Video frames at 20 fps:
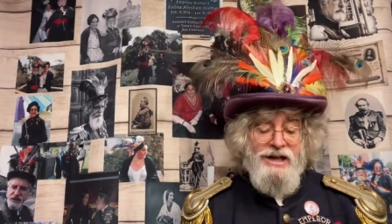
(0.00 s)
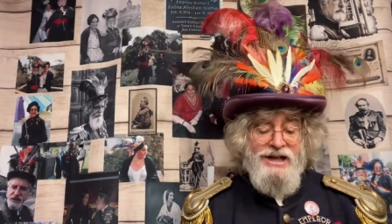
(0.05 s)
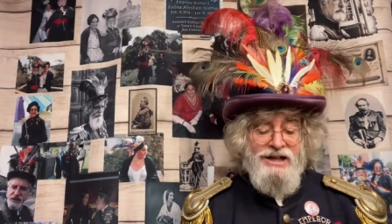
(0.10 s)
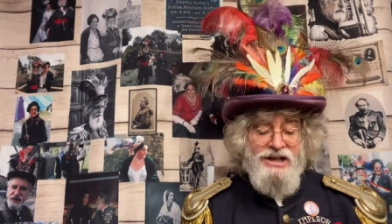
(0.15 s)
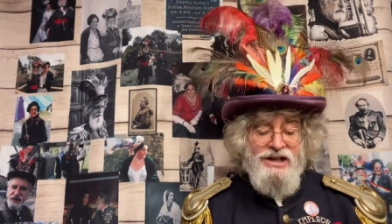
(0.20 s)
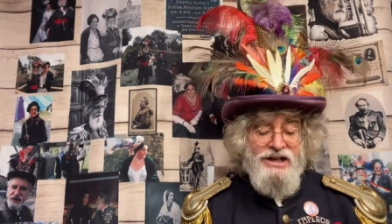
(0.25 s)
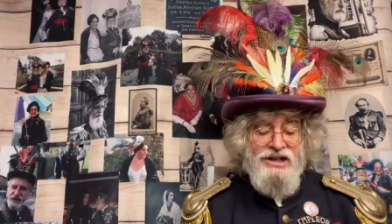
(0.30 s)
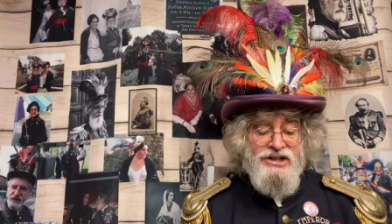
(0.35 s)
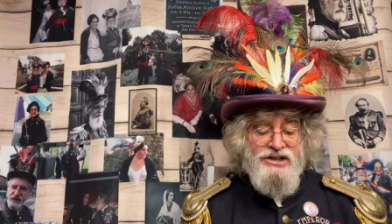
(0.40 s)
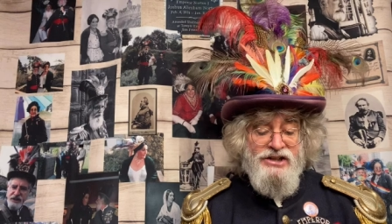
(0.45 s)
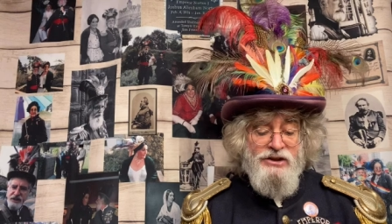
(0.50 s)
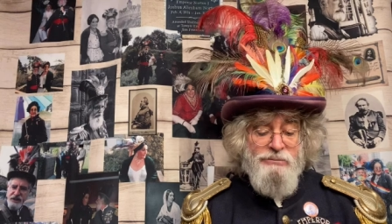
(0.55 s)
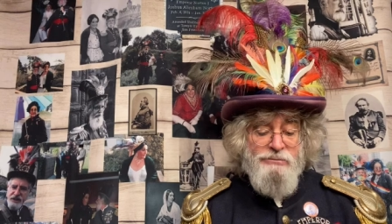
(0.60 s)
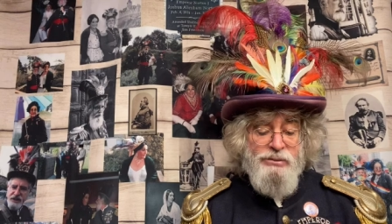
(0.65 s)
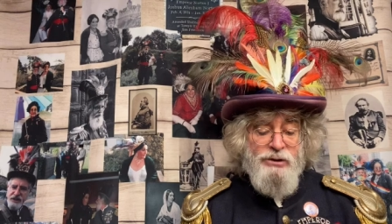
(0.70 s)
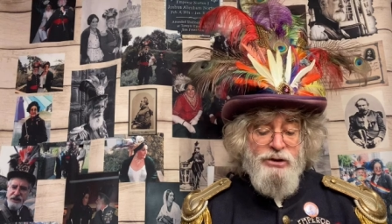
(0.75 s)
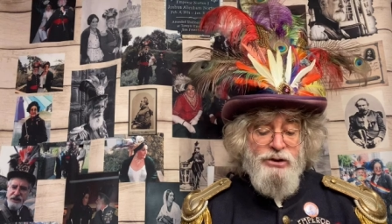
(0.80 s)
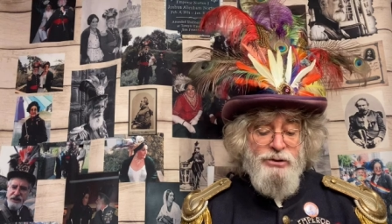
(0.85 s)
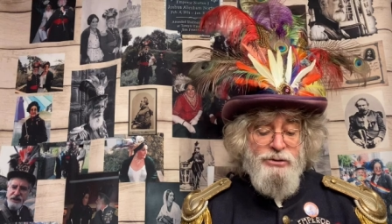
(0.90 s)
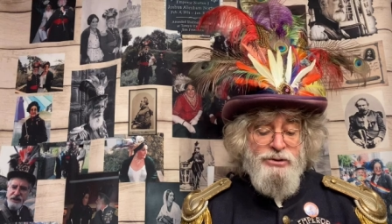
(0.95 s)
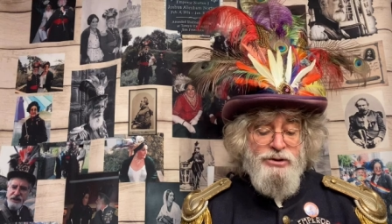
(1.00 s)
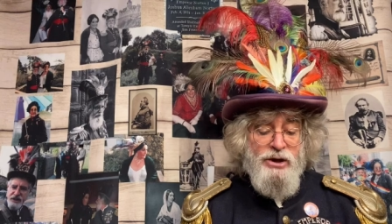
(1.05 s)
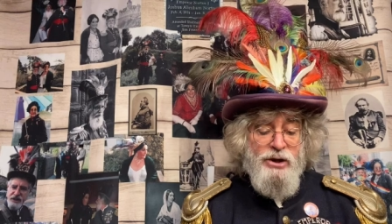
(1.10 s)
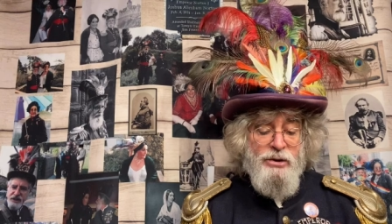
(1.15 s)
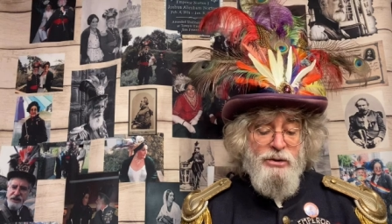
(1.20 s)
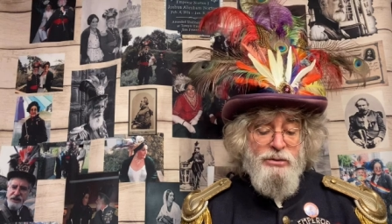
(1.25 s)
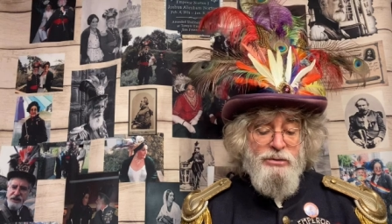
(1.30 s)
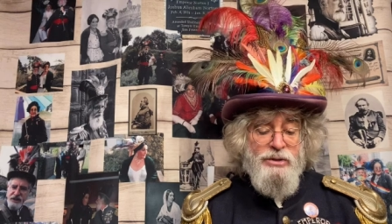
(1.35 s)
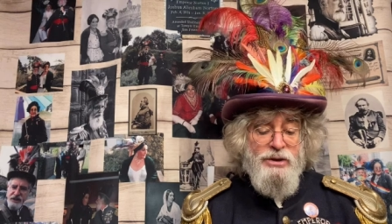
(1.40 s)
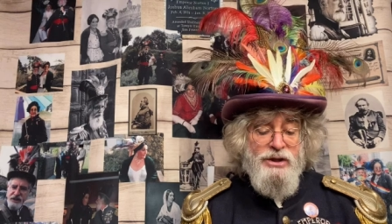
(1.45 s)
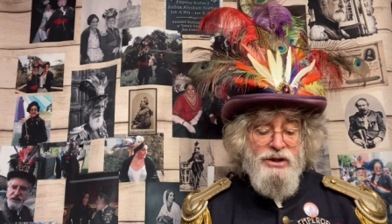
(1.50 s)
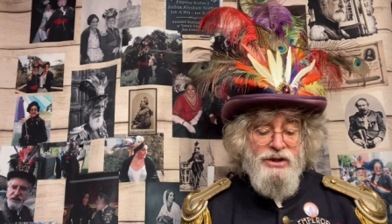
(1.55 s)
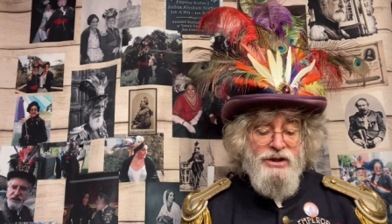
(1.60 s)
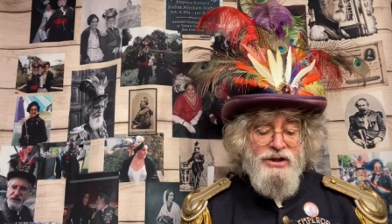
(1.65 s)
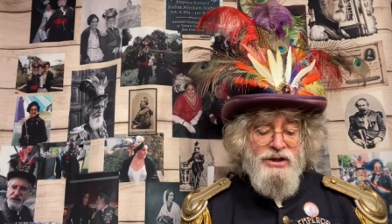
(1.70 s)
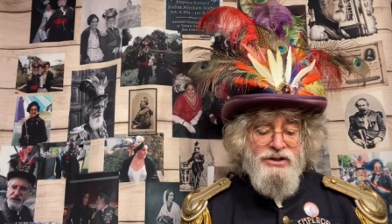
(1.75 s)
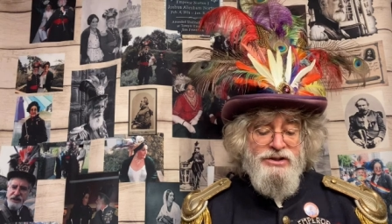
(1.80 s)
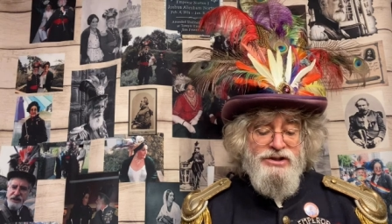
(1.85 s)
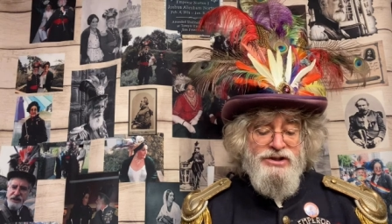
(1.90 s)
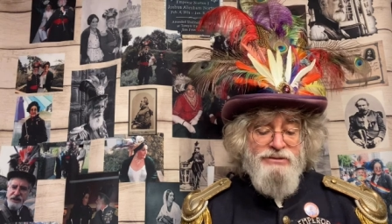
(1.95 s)
it is Pluto
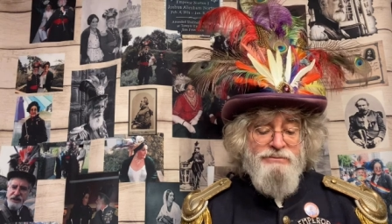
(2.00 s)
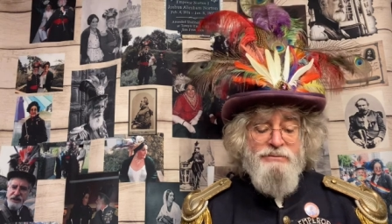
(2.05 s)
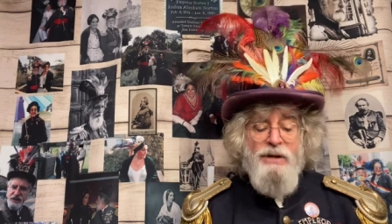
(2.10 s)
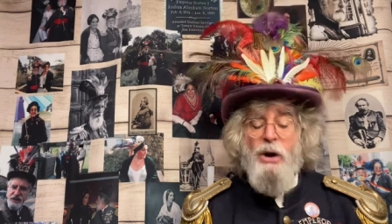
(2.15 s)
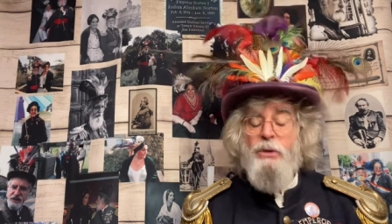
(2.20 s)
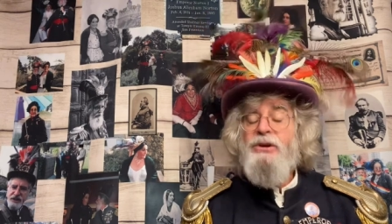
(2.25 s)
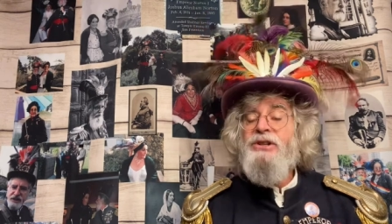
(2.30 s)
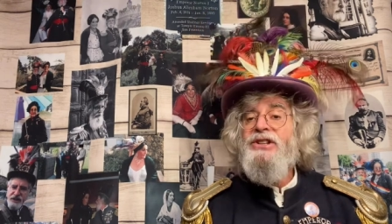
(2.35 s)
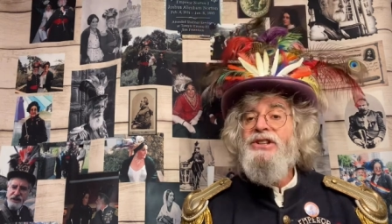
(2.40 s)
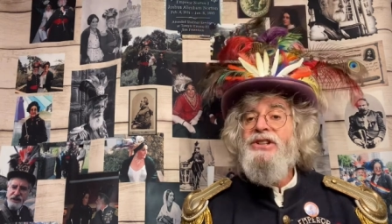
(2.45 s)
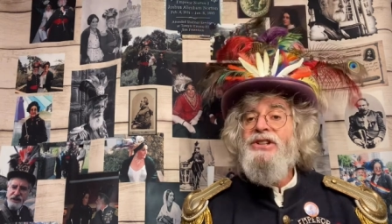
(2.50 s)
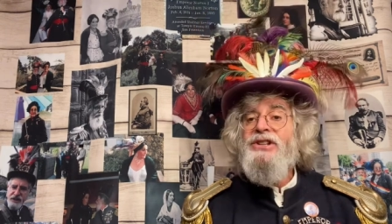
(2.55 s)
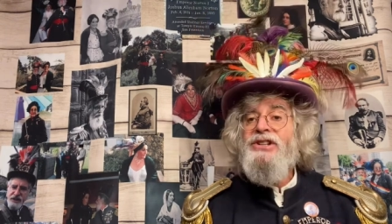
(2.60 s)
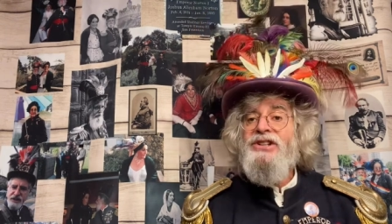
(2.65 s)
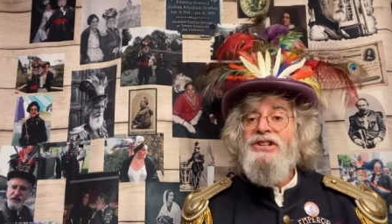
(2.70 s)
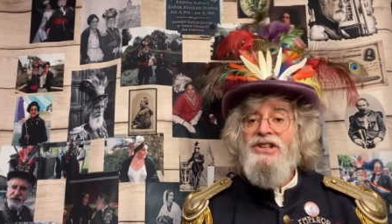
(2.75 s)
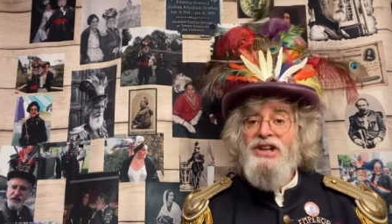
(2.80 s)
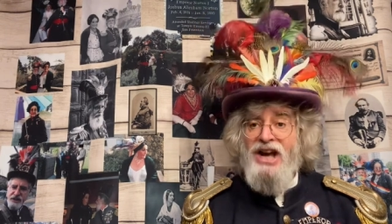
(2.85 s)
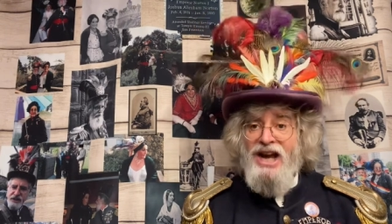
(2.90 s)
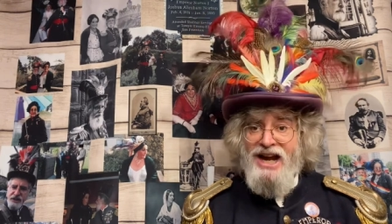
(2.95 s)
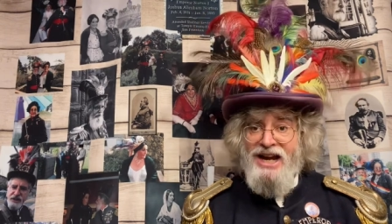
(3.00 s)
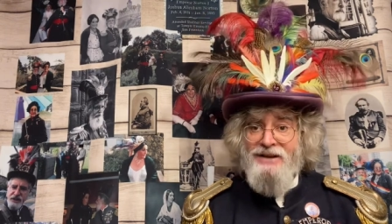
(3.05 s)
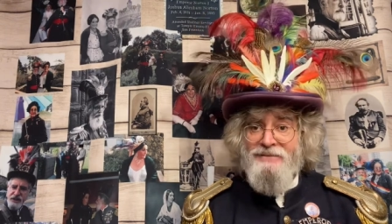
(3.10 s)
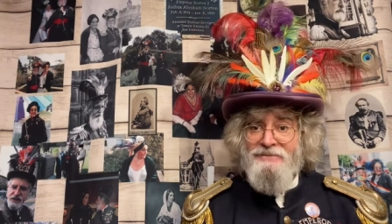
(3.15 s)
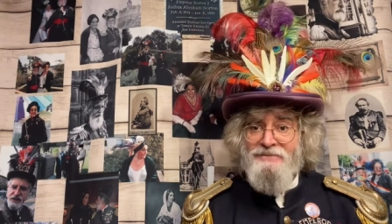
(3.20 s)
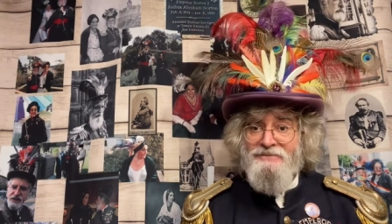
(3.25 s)
Demoted Day.